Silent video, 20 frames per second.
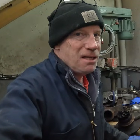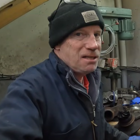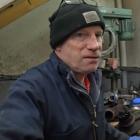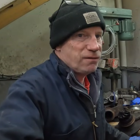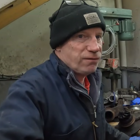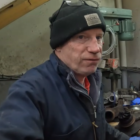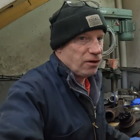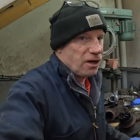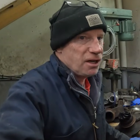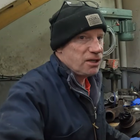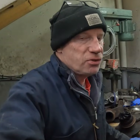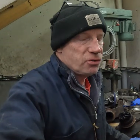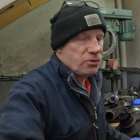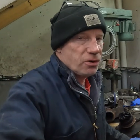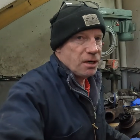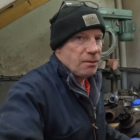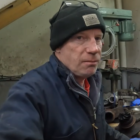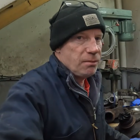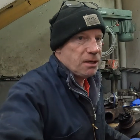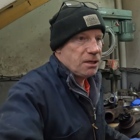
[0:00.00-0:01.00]
it's
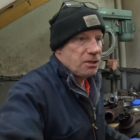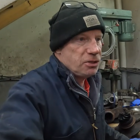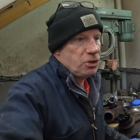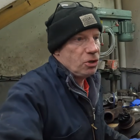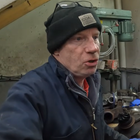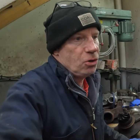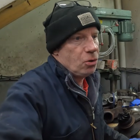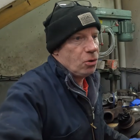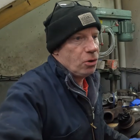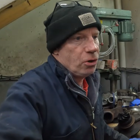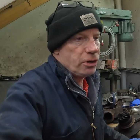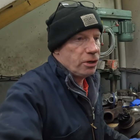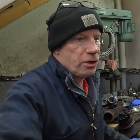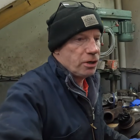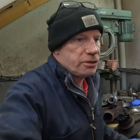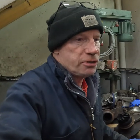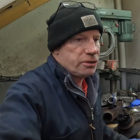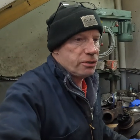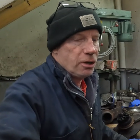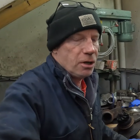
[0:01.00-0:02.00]
frustrating because you'll
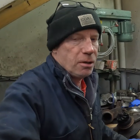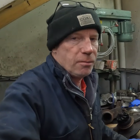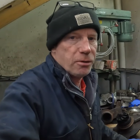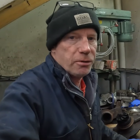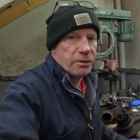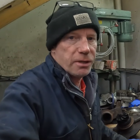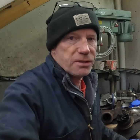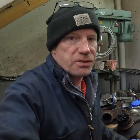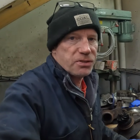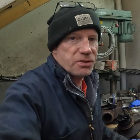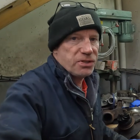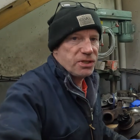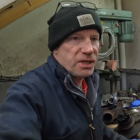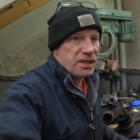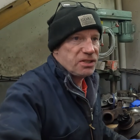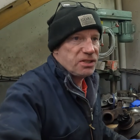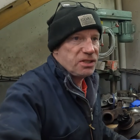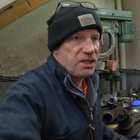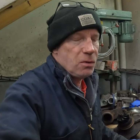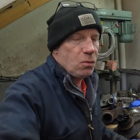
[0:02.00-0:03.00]
order a turbo that's
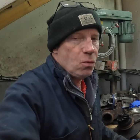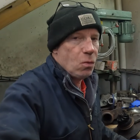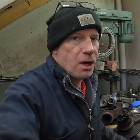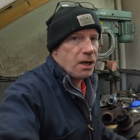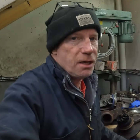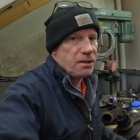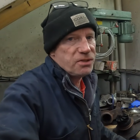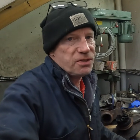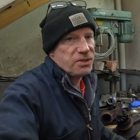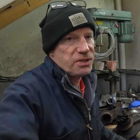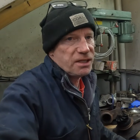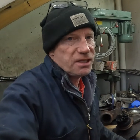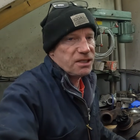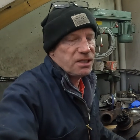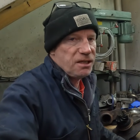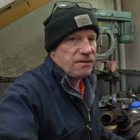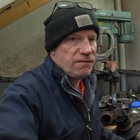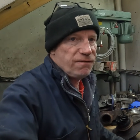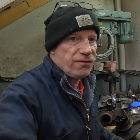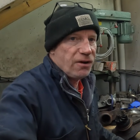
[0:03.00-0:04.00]
61,
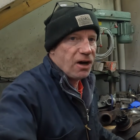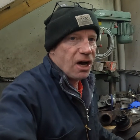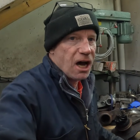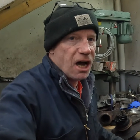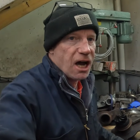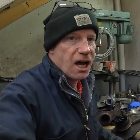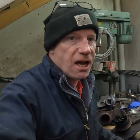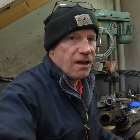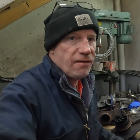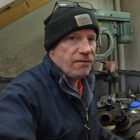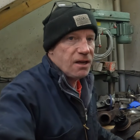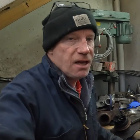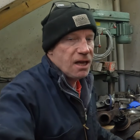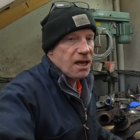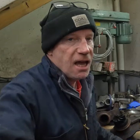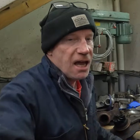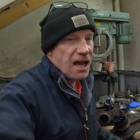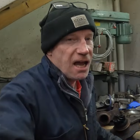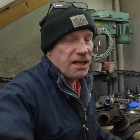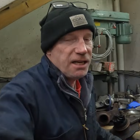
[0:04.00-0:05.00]
65,
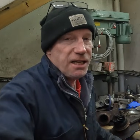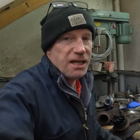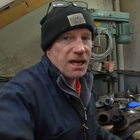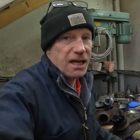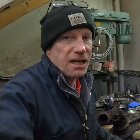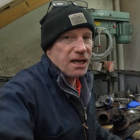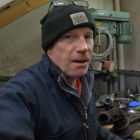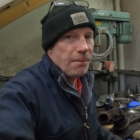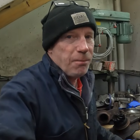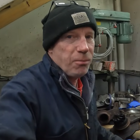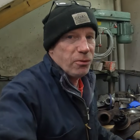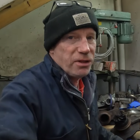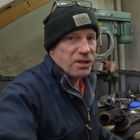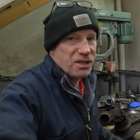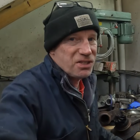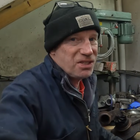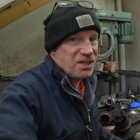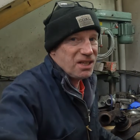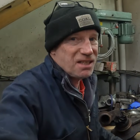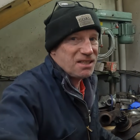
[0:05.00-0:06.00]
and you end up with
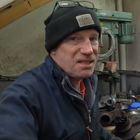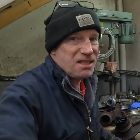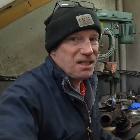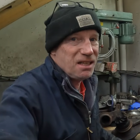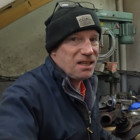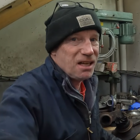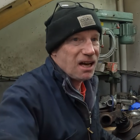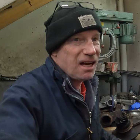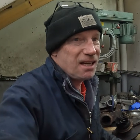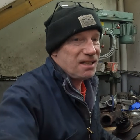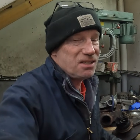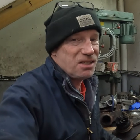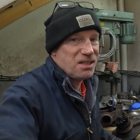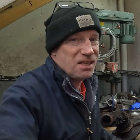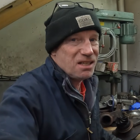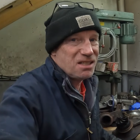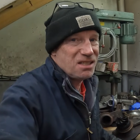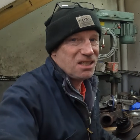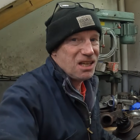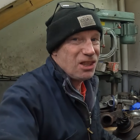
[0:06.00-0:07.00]
a 69,
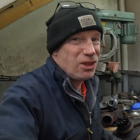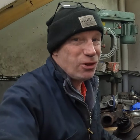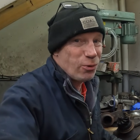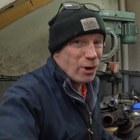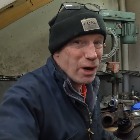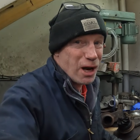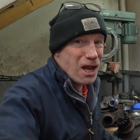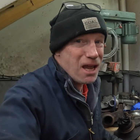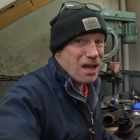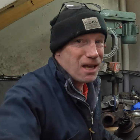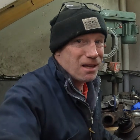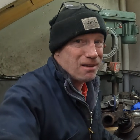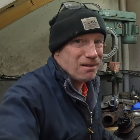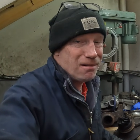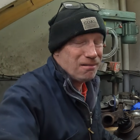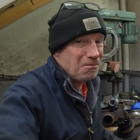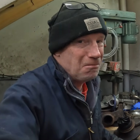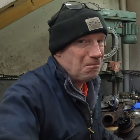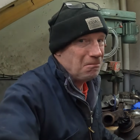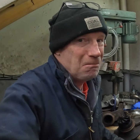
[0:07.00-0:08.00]
63.
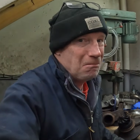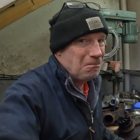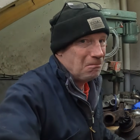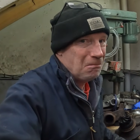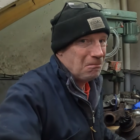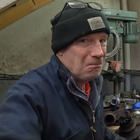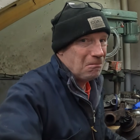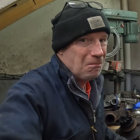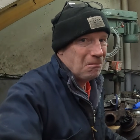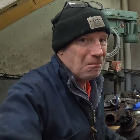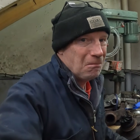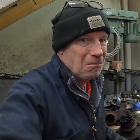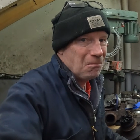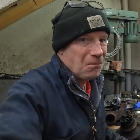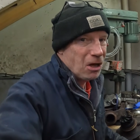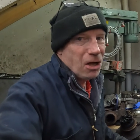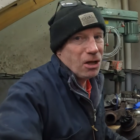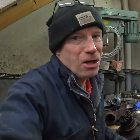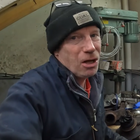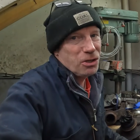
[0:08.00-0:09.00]

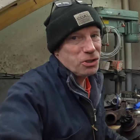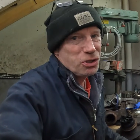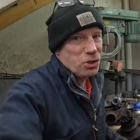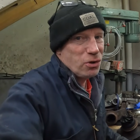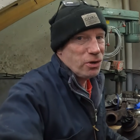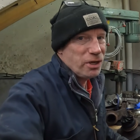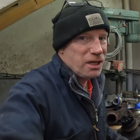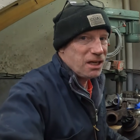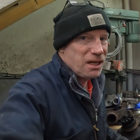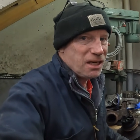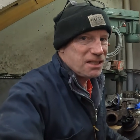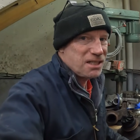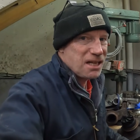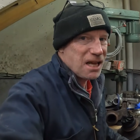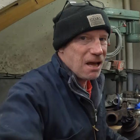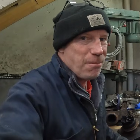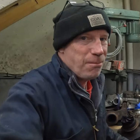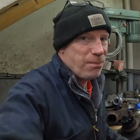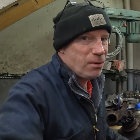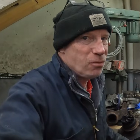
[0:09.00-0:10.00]
I'll, I'll show you an
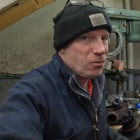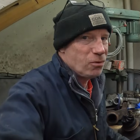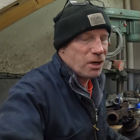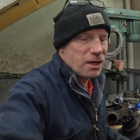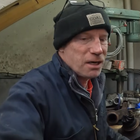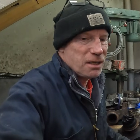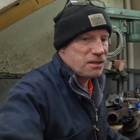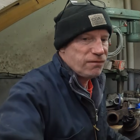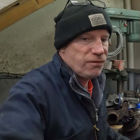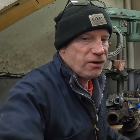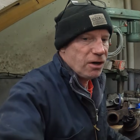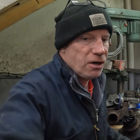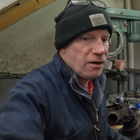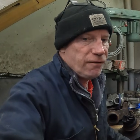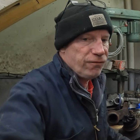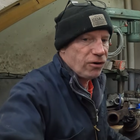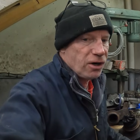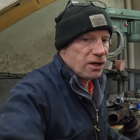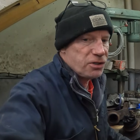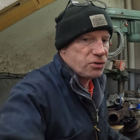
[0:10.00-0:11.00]
example one. It's
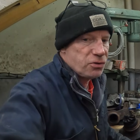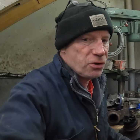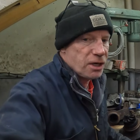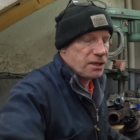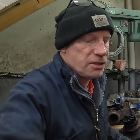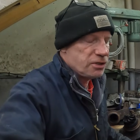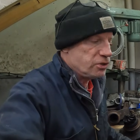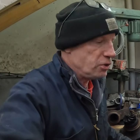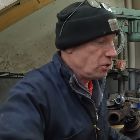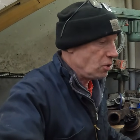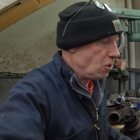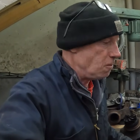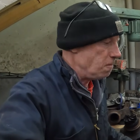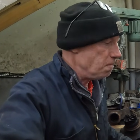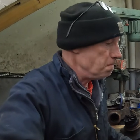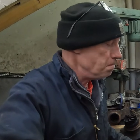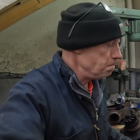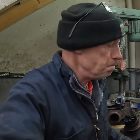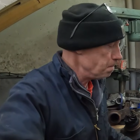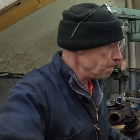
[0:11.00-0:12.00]
very frustrating.
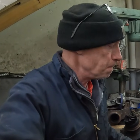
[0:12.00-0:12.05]
So